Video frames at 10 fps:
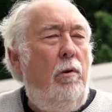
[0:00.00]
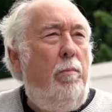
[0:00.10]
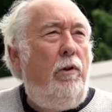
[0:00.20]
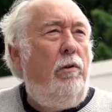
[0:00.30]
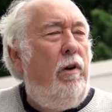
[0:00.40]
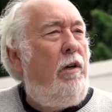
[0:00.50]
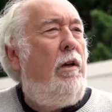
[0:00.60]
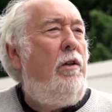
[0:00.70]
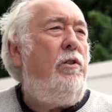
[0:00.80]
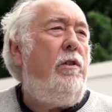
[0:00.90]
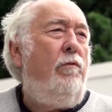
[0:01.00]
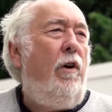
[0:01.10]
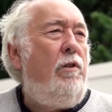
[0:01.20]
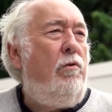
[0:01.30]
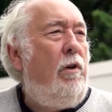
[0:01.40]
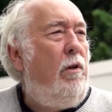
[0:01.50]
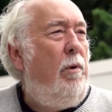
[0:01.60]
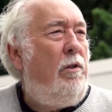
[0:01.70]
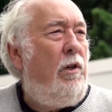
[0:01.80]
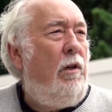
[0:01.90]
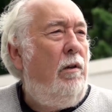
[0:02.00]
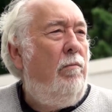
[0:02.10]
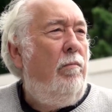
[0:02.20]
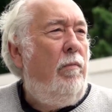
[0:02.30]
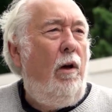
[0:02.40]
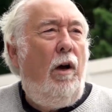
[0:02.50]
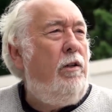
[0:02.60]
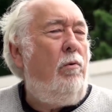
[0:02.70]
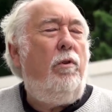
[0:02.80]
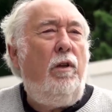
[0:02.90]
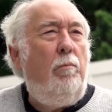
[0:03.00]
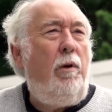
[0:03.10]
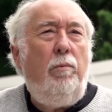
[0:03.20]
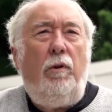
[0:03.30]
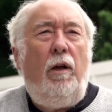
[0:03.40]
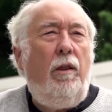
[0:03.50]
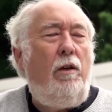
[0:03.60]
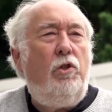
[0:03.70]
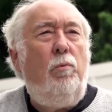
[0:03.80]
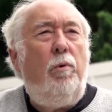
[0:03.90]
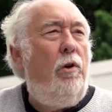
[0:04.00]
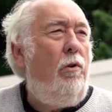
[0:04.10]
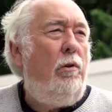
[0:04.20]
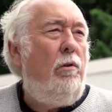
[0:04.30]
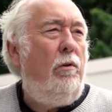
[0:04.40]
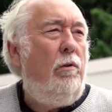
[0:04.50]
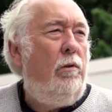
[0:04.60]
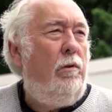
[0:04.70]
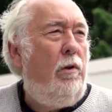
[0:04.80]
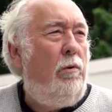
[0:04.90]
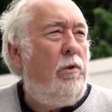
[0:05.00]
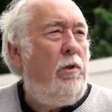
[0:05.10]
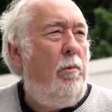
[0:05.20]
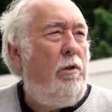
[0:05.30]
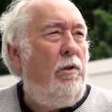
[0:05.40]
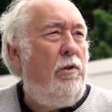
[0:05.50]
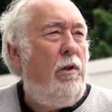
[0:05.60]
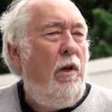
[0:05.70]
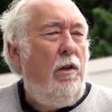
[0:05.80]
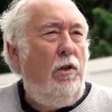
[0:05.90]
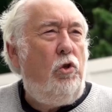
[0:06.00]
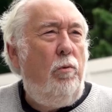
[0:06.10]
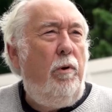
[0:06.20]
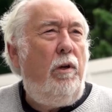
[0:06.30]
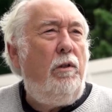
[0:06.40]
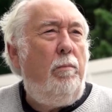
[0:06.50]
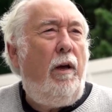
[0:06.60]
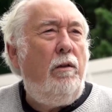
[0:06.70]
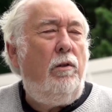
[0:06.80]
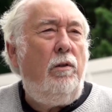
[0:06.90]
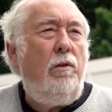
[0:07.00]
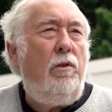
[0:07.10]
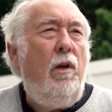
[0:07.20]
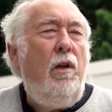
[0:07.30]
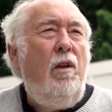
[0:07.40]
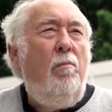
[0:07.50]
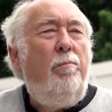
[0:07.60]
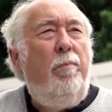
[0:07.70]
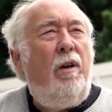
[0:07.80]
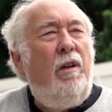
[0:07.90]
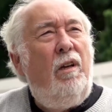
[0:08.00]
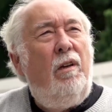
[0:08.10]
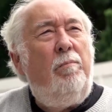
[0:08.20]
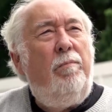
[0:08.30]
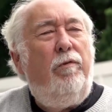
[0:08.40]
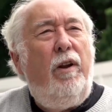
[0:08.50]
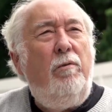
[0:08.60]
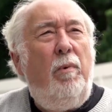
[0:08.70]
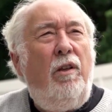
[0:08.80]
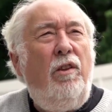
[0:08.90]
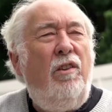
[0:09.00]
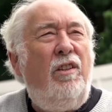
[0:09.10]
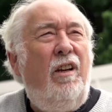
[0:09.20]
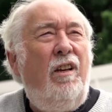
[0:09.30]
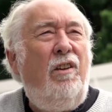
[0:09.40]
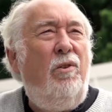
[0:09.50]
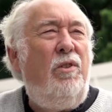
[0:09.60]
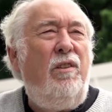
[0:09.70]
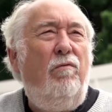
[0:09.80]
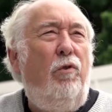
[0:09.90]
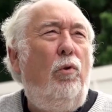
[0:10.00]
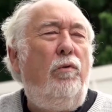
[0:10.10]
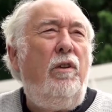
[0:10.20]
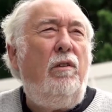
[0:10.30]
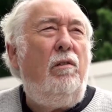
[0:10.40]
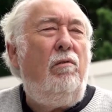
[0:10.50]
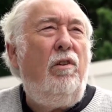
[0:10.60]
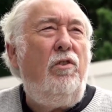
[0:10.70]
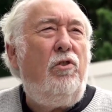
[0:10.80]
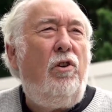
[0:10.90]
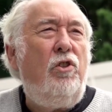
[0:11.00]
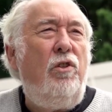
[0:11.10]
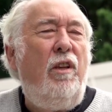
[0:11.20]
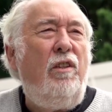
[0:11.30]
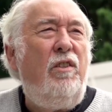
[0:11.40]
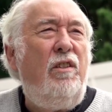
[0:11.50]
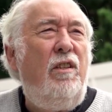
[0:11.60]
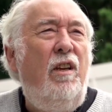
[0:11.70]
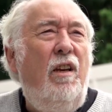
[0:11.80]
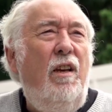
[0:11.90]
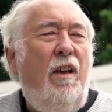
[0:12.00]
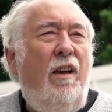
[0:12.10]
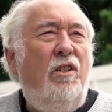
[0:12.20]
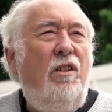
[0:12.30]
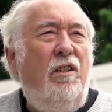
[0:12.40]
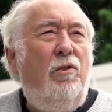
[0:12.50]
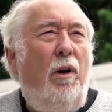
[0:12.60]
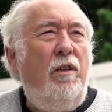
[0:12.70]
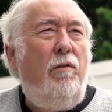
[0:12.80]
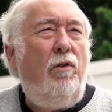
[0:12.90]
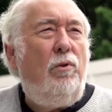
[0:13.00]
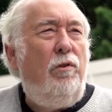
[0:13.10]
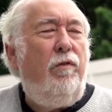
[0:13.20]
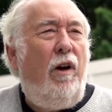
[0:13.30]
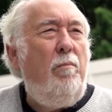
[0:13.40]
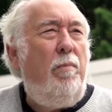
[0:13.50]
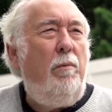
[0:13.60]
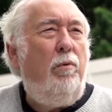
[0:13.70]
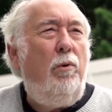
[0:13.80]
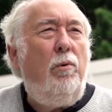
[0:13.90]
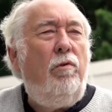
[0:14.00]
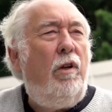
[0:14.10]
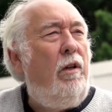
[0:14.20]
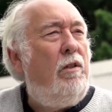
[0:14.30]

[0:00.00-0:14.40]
the Building Regulations Advisory Committee. Now, I don't think people like that should be on those committees. They should be independent. But a friend of mine the other day who's involved in construction things, it's actually quite difficult to find people who are really